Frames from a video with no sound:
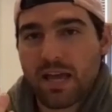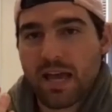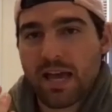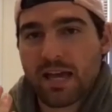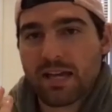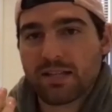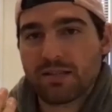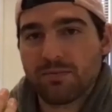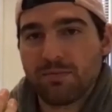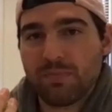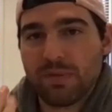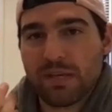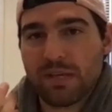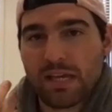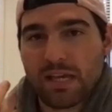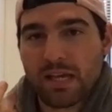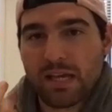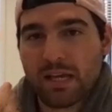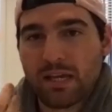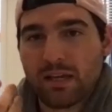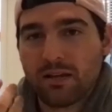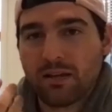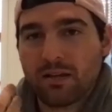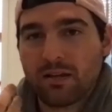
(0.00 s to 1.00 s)
as
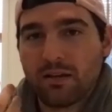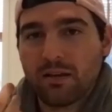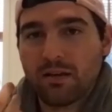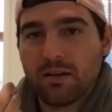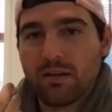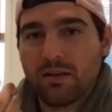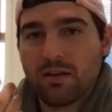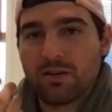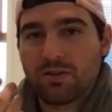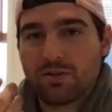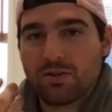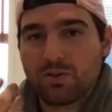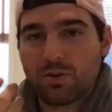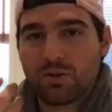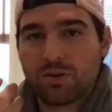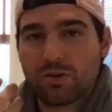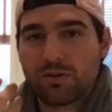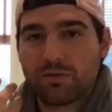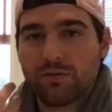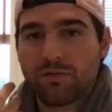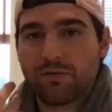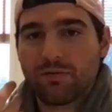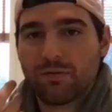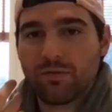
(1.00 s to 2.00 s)
being sort
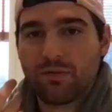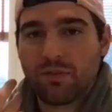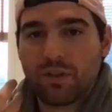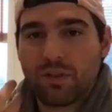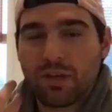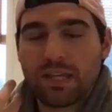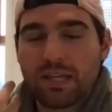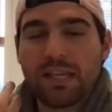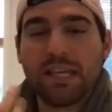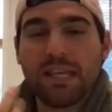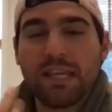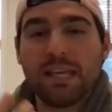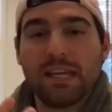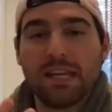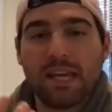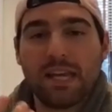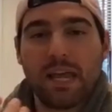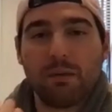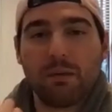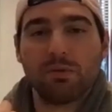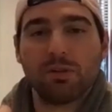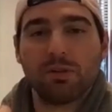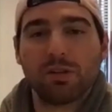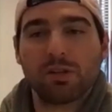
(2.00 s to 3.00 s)
of the key
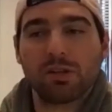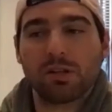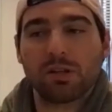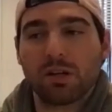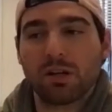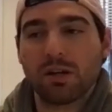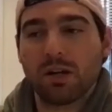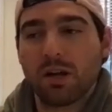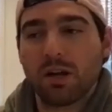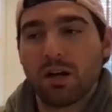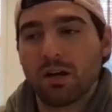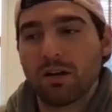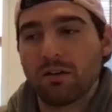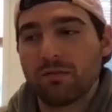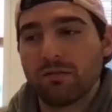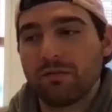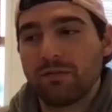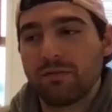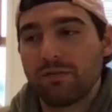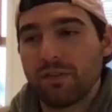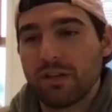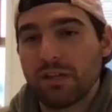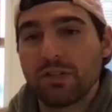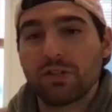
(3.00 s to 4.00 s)
enabler
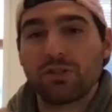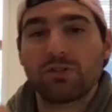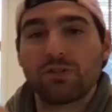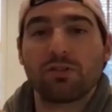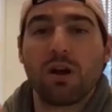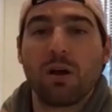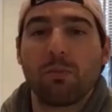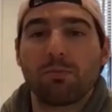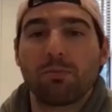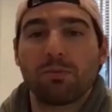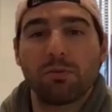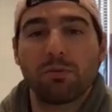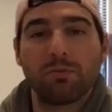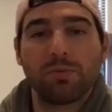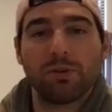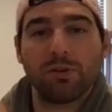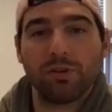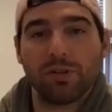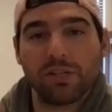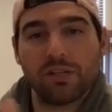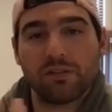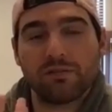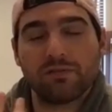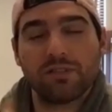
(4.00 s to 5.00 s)
of
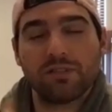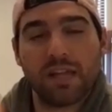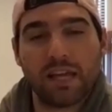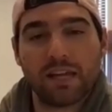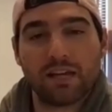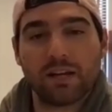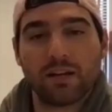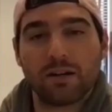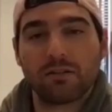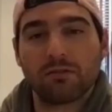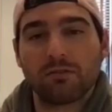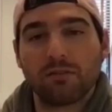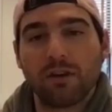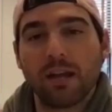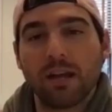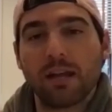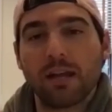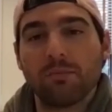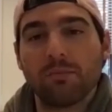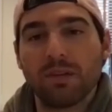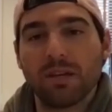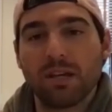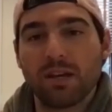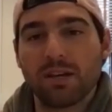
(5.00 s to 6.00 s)
interoperability of data,
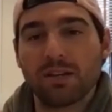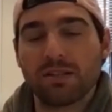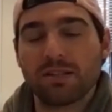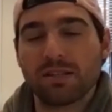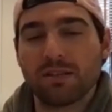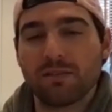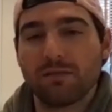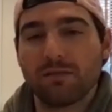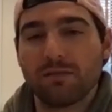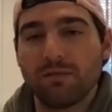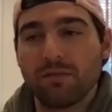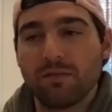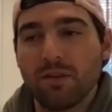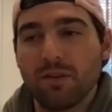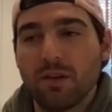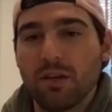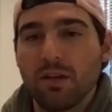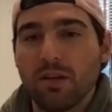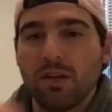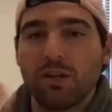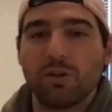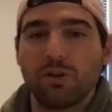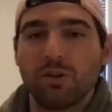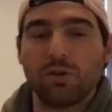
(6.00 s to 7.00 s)
right? Because if
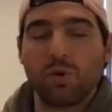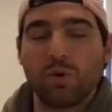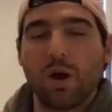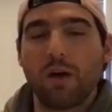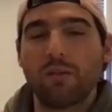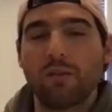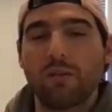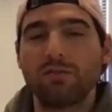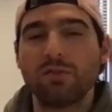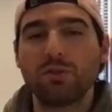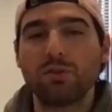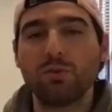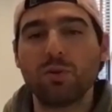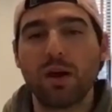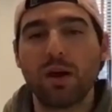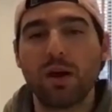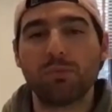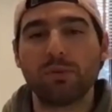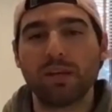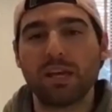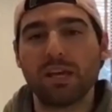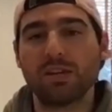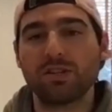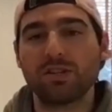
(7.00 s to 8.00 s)
you have two
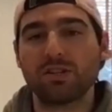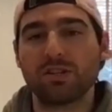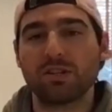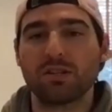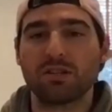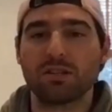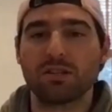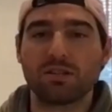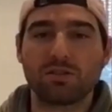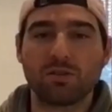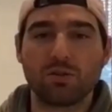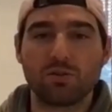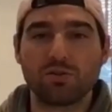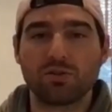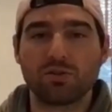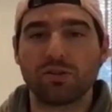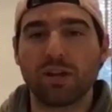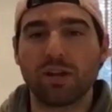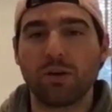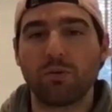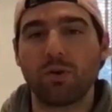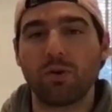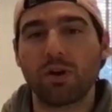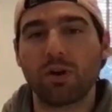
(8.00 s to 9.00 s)
applications, a social
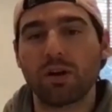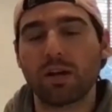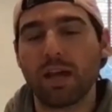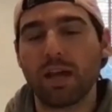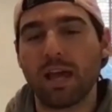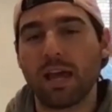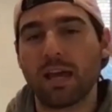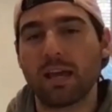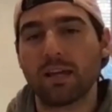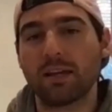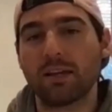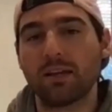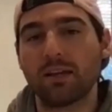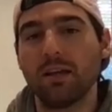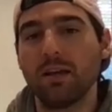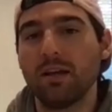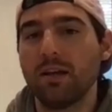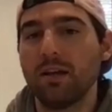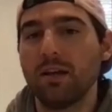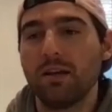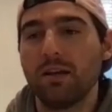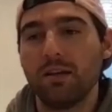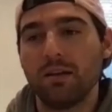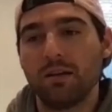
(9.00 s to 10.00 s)
network and
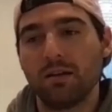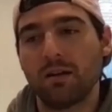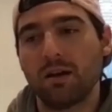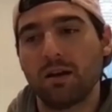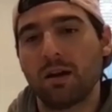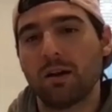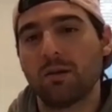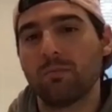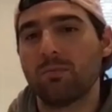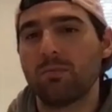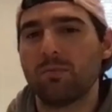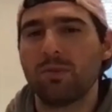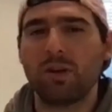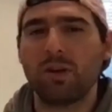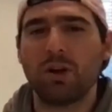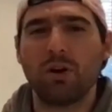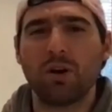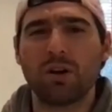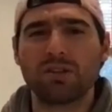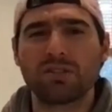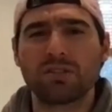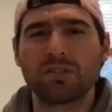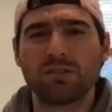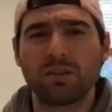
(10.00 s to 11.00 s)

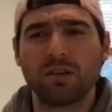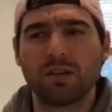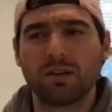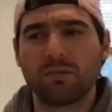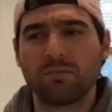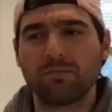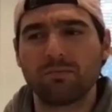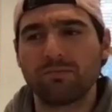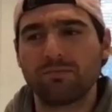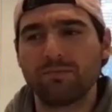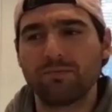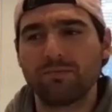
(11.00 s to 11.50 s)
a